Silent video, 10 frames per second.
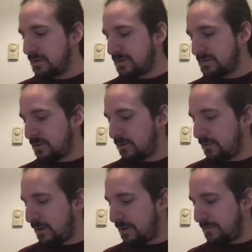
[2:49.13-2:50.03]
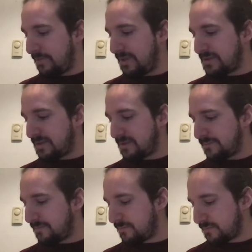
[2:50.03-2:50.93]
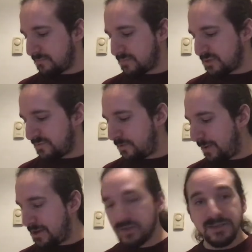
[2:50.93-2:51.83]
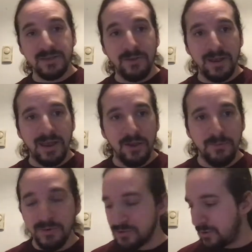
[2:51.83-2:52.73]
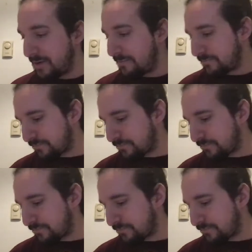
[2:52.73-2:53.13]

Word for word: So um, it's a just a few pages, so I, I hope you enjoy it.